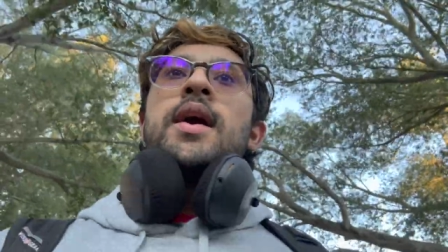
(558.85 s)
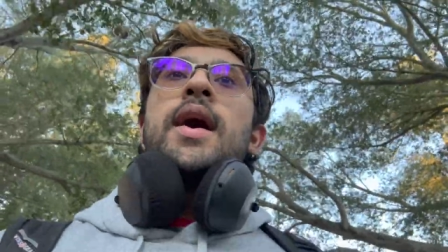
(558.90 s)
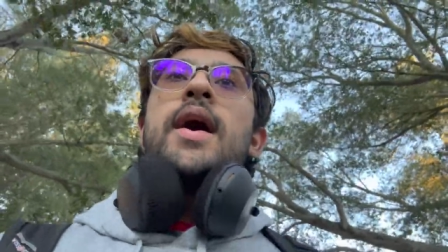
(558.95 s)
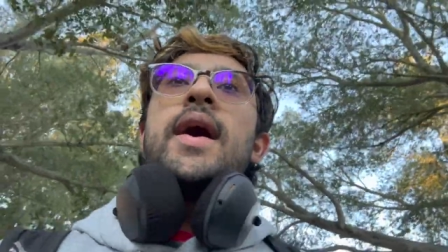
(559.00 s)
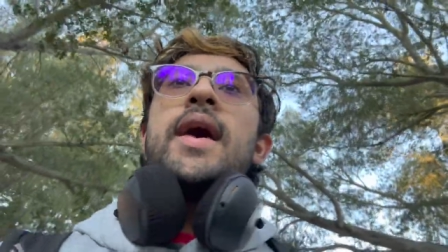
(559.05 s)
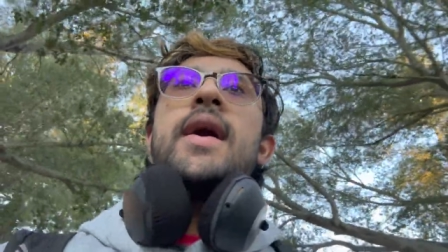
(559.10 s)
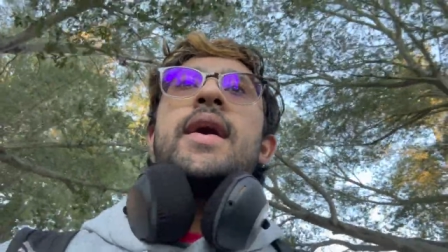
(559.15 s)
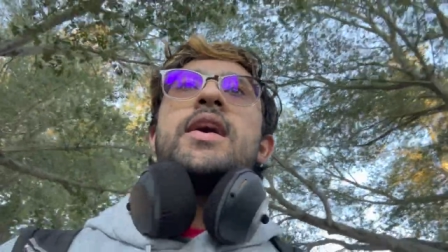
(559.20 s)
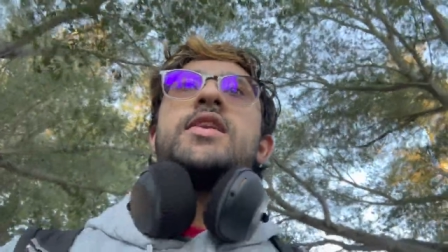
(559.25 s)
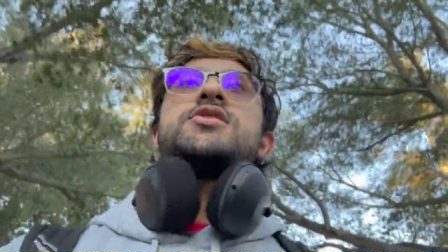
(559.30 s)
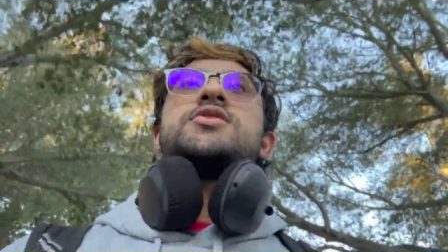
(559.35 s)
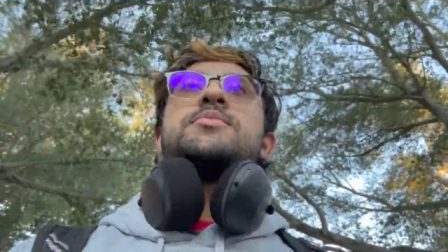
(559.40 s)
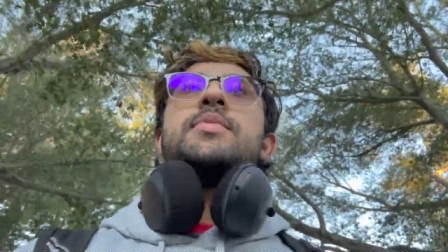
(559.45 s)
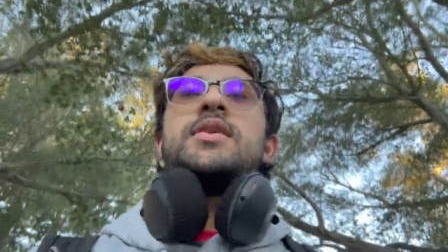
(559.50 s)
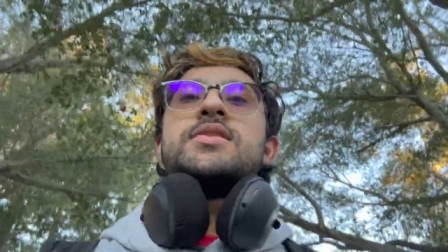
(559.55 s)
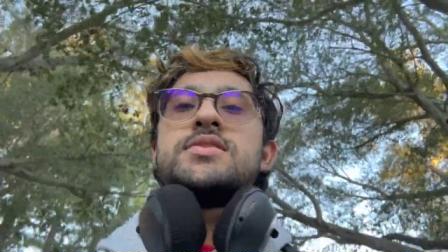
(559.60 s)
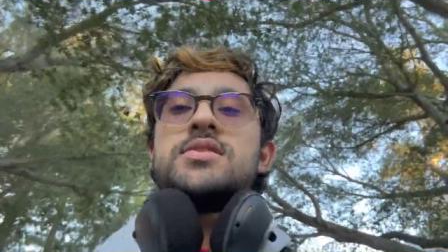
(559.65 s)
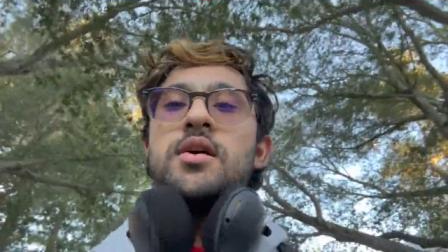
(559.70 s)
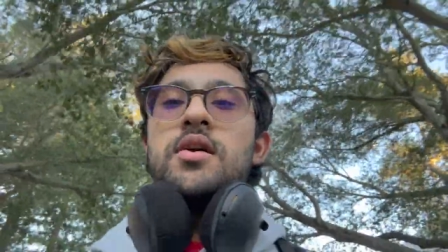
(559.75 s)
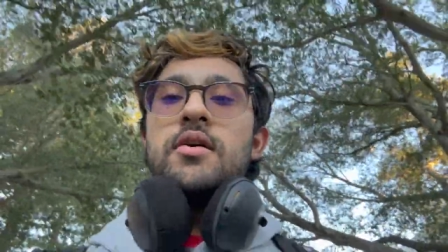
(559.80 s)
catch
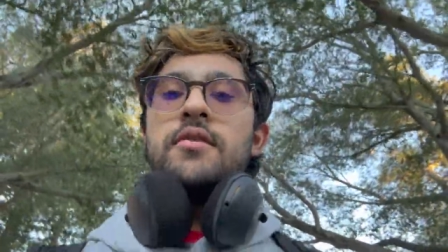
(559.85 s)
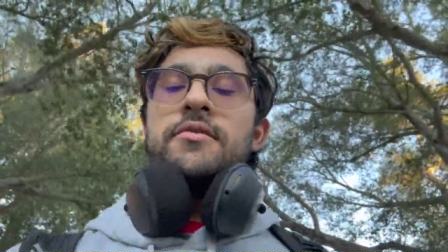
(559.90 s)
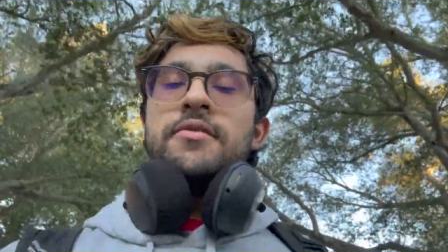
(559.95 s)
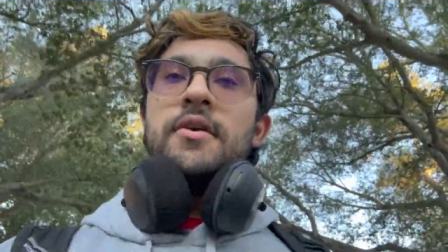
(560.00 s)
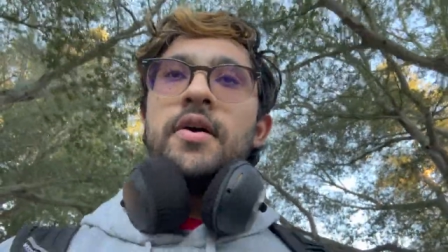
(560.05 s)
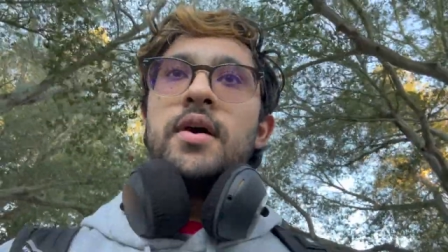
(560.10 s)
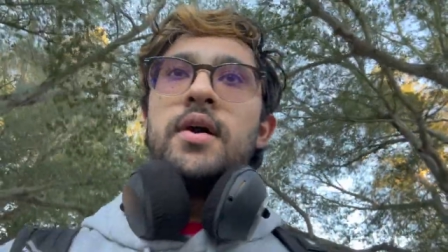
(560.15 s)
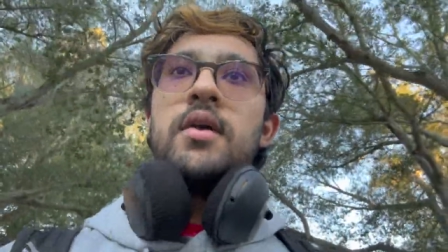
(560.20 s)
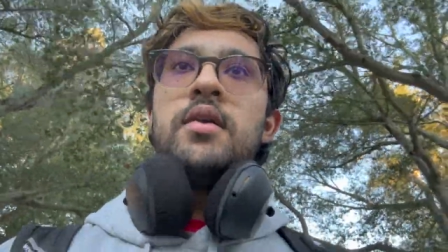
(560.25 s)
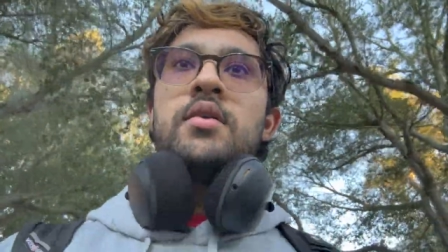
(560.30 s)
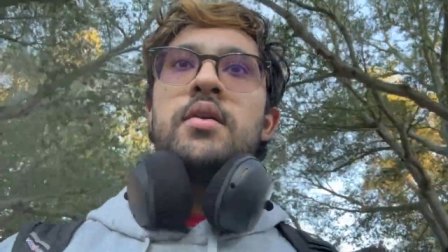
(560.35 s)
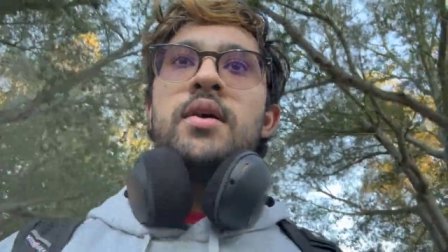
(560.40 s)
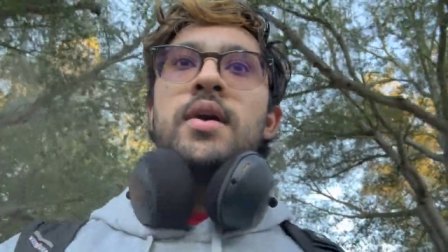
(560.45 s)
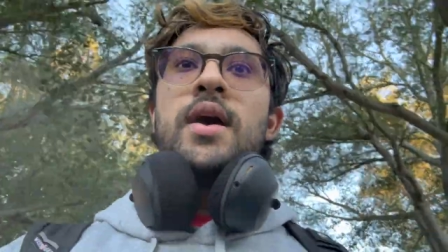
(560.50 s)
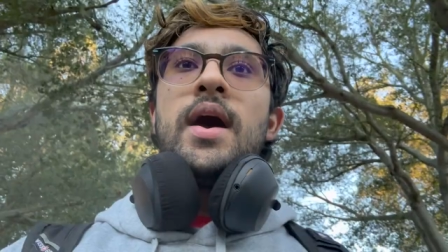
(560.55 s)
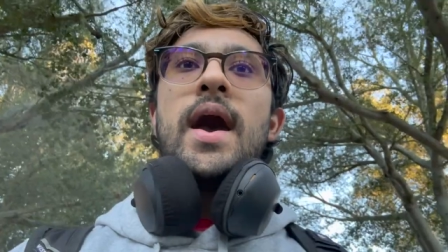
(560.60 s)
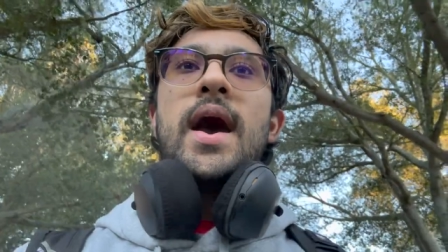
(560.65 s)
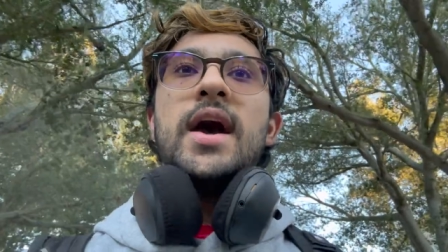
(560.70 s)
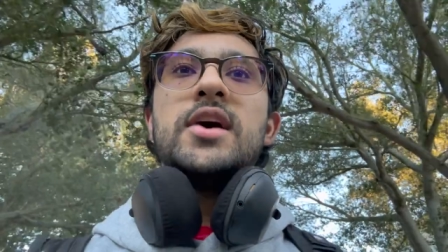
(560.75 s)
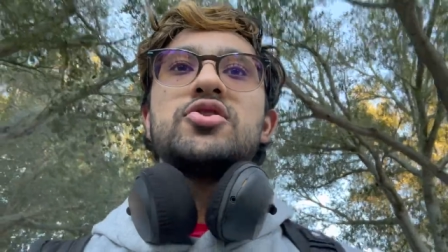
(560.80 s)
myself
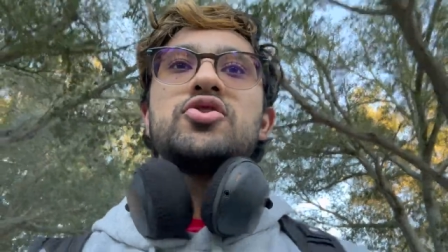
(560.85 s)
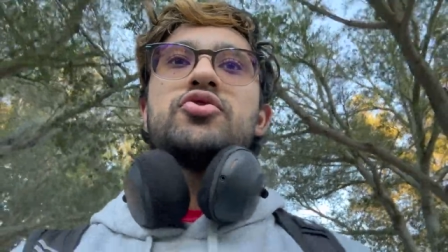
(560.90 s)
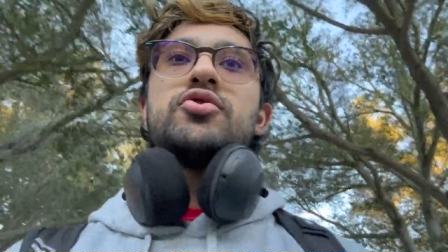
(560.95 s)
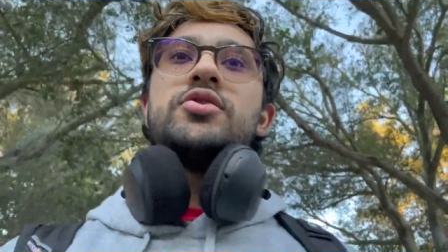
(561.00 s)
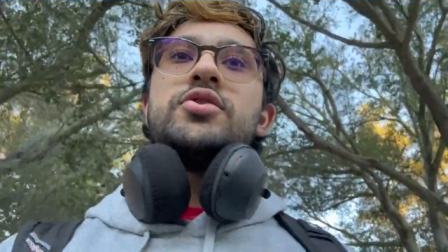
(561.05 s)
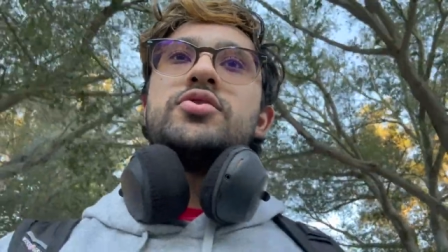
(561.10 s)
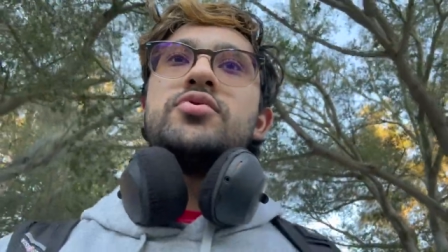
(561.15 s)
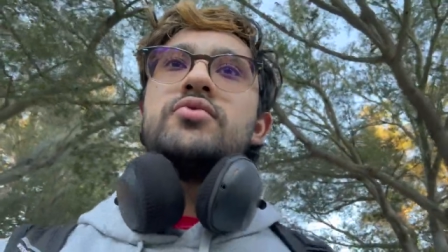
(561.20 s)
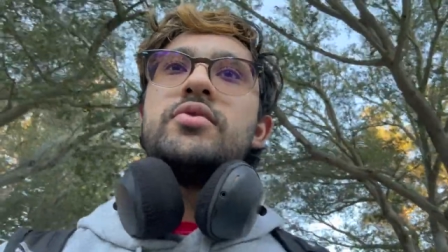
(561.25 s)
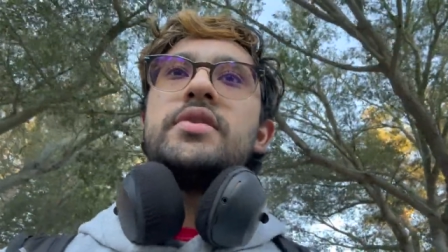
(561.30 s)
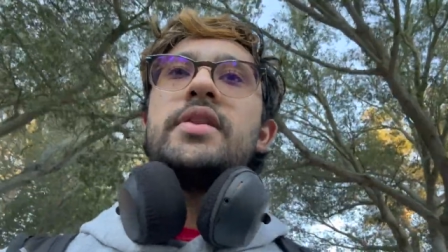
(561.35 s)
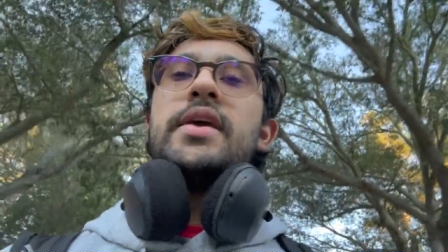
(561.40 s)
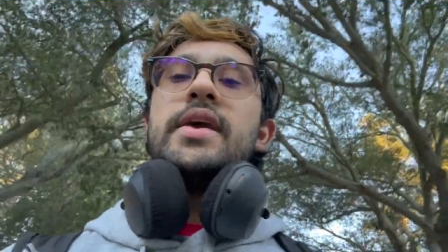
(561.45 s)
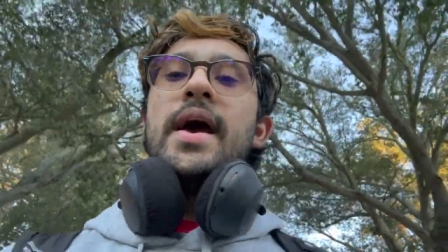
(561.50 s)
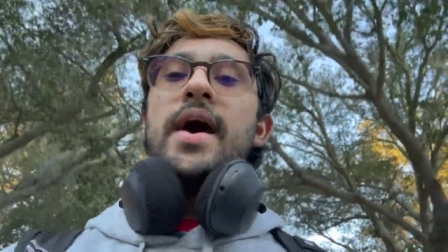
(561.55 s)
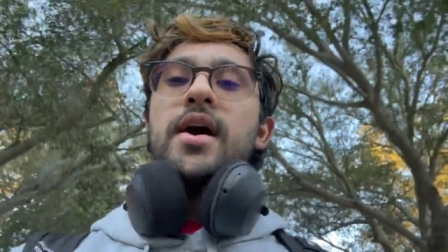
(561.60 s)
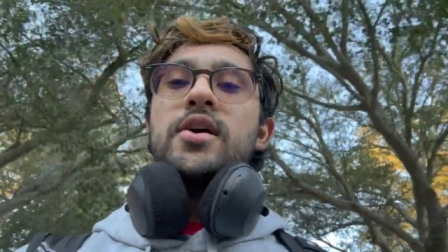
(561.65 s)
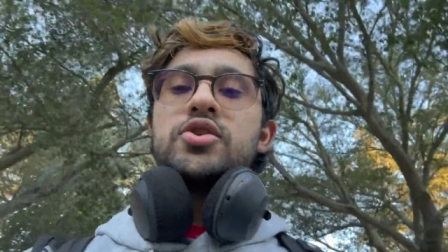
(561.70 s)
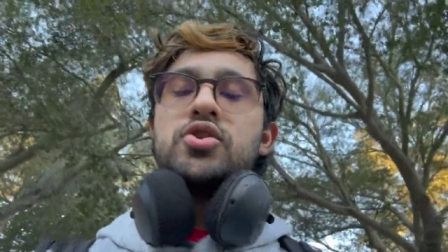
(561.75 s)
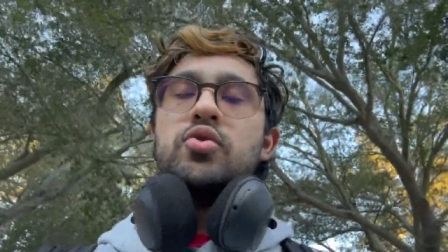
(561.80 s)
actually doing the
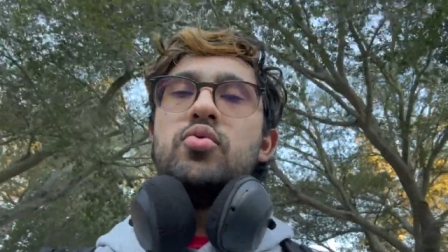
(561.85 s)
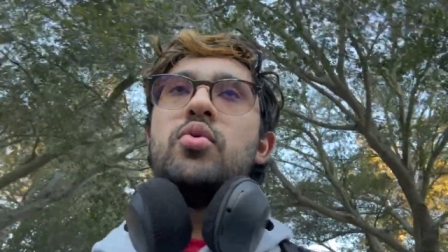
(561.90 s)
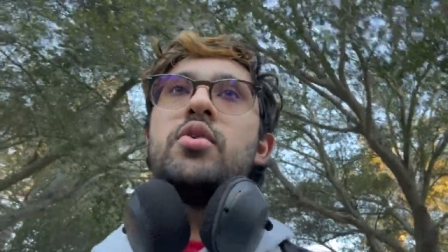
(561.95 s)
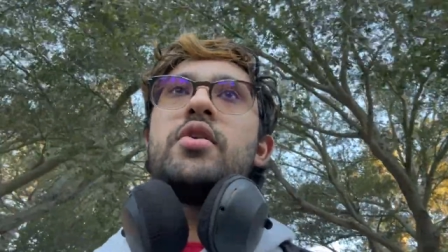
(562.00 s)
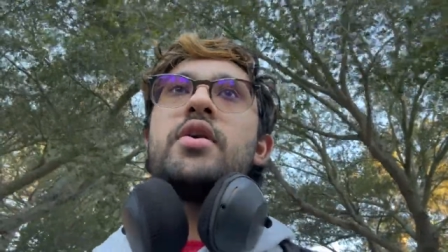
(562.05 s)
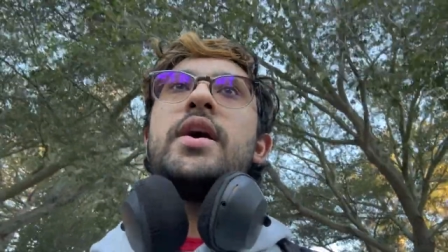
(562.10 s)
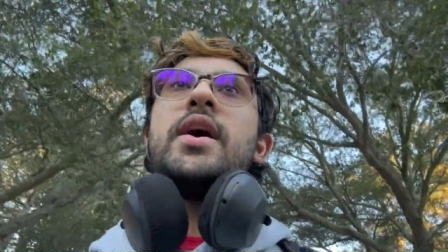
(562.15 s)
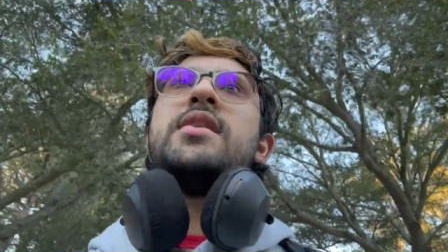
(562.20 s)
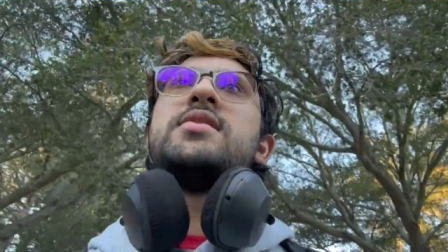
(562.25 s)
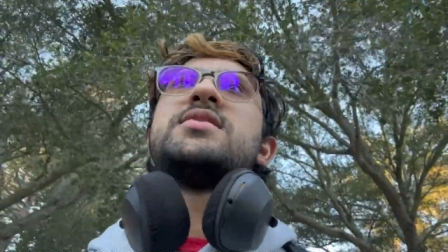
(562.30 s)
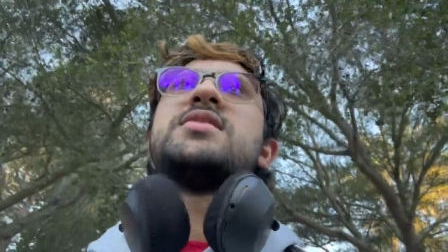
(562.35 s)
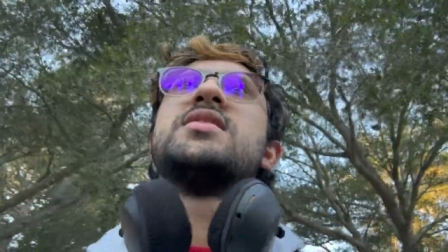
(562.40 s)
actual workouts